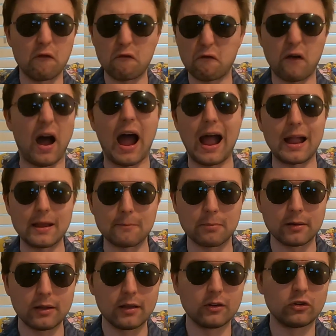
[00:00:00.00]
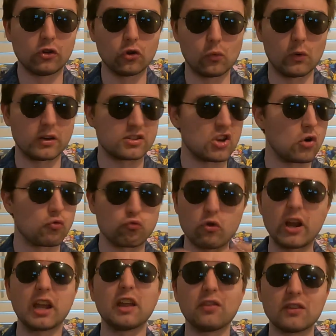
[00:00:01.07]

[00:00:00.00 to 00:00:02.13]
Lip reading: vibe to it, to ring